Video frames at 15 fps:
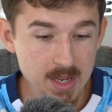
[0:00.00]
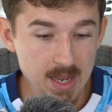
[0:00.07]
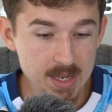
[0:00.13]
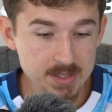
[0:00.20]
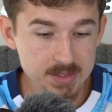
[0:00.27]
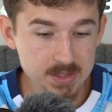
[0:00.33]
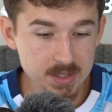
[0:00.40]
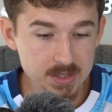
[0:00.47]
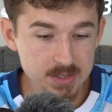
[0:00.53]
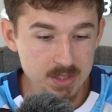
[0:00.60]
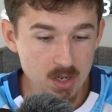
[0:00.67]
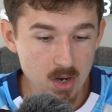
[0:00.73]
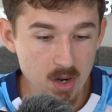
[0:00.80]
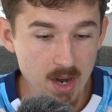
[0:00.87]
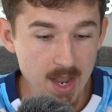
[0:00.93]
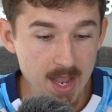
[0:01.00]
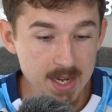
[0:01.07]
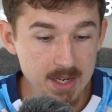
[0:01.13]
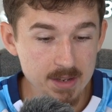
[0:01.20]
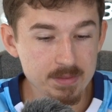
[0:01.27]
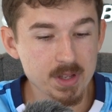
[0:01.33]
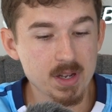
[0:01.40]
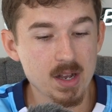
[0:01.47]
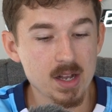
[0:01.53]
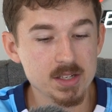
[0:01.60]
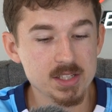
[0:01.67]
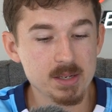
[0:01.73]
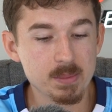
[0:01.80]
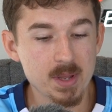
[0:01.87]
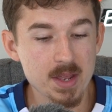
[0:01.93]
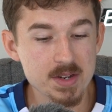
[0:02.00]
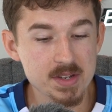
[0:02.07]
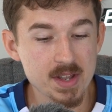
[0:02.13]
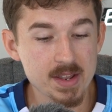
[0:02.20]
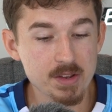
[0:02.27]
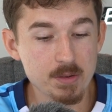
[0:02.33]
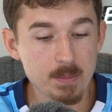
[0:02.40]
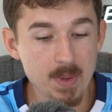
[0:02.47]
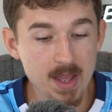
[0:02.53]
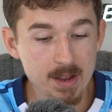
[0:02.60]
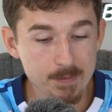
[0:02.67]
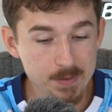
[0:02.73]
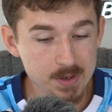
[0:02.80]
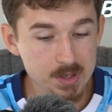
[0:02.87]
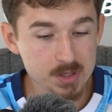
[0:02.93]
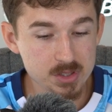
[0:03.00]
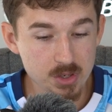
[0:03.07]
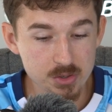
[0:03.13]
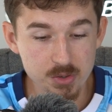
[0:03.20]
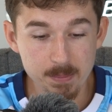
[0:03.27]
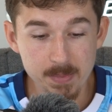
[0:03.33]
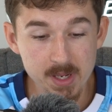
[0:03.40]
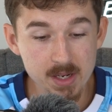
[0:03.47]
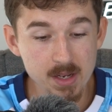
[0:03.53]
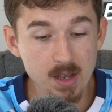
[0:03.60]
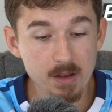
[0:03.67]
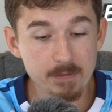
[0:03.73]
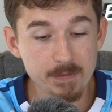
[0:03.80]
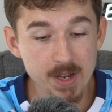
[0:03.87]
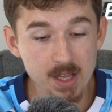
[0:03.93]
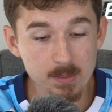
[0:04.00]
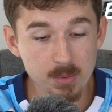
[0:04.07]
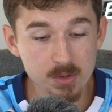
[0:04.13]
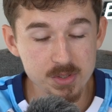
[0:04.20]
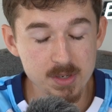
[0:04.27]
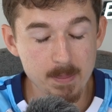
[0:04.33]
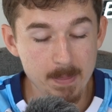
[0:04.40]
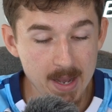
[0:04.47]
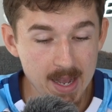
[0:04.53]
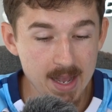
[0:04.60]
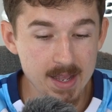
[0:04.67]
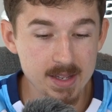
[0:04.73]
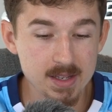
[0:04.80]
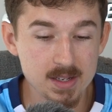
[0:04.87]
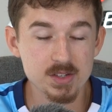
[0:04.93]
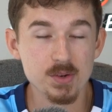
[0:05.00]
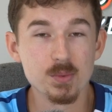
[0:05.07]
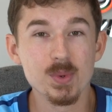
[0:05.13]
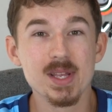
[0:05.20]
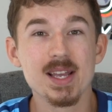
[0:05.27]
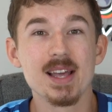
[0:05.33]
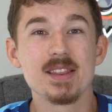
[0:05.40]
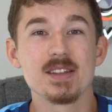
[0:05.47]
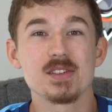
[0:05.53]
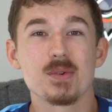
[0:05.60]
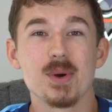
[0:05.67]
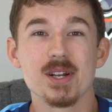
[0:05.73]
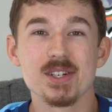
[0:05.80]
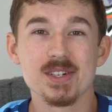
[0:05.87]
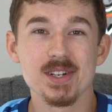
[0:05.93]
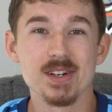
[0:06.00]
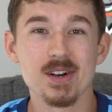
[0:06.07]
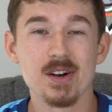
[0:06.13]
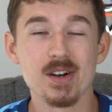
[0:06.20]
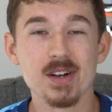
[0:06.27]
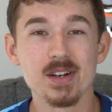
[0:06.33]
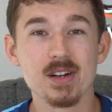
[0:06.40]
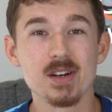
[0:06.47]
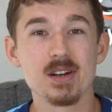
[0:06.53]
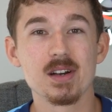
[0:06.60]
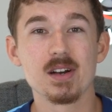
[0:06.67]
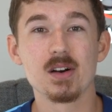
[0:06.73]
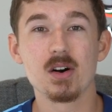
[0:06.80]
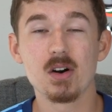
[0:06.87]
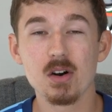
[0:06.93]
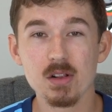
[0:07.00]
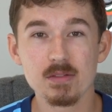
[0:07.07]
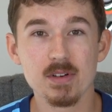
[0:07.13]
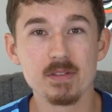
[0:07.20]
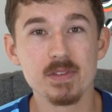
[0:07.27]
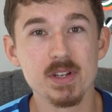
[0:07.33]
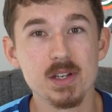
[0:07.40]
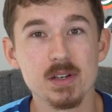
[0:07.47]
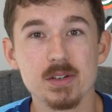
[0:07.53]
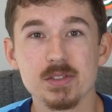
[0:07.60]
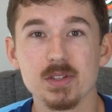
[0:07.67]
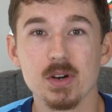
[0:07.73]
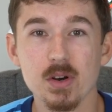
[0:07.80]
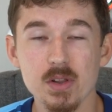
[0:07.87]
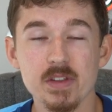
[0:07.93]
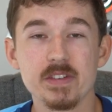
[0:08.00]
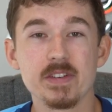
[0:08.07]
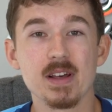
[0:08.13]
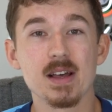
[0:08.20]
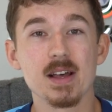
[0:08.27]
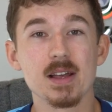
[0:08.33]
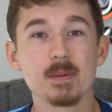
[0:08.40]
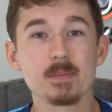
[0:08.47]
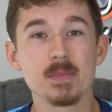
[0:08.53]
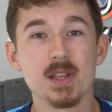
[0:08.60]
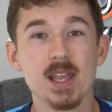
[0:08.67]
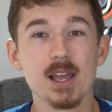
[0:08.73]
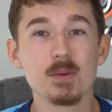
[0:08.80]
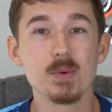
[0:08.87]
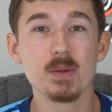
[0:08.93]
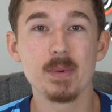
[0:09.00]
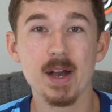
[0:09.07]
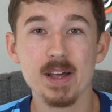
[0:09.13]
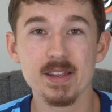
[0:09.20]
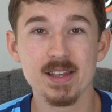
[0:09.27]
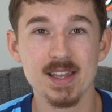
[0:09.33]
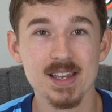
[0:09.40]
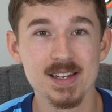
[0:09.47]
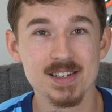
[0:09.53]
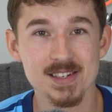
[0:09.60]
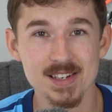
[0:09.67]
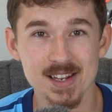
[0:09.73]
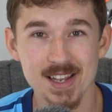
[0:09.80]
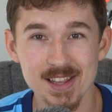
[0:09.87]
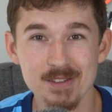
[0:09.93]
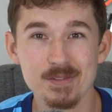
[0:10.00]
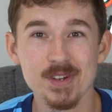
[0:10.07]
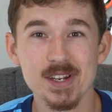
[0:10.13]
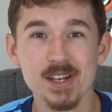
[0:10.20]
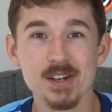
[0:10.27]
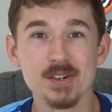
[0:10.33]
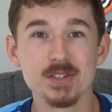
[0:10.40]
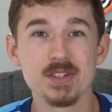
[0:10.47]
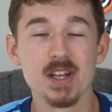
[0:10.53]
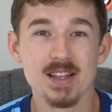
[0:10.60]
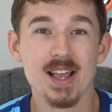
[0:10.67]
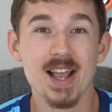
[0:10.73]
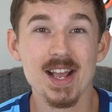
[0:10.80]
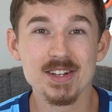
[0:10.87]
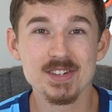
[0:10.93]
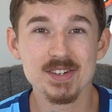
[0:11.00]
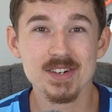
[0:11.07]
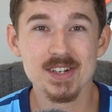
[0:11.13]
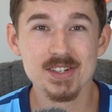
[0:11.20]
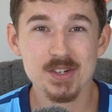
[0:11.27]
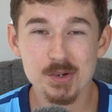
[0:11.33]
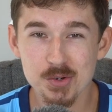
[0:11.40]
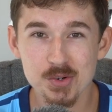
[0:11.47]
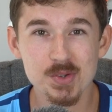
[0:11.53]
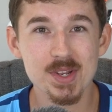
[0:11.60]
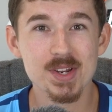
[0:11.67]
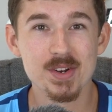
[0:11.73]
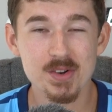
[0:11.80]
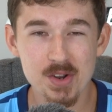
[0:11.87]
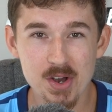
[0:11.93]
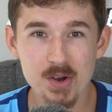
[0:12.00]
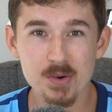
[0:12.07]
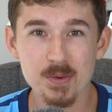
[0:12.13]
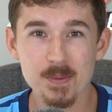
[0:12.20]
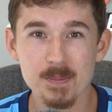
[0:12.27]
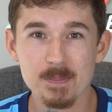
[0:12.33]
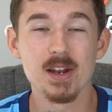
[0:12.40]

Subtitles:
asked us, are any of the concept kits that you make for your social media available to buy? So we get this question on all of our videos all the time. Can we buy the kits in the videos? The answer is usually no.